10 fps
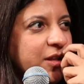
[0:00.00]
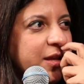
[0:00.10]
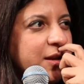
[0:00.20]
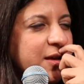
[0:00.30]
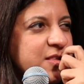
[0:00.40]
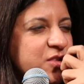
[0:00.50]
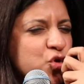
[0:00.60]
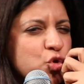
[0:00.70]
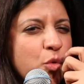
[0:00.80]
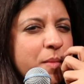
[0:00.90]
He does
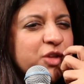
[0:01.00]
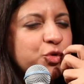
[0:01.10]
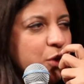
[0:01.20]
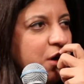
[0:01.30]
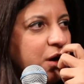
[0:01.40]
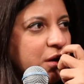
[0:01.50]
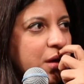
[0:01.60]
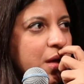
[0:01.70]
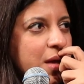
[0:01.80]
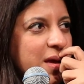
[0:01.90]
so much work,
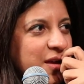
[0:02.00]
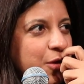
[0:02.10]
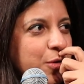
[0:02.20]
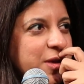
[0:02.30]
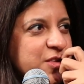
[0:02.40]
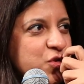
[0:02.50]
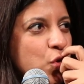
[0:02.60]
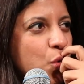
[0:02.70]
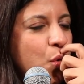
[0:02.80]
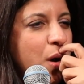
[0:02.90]
you know, he's
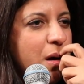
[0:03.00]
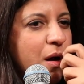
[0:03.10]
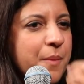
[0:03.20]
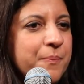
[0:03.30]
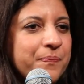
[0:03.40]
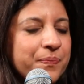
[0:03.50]
so,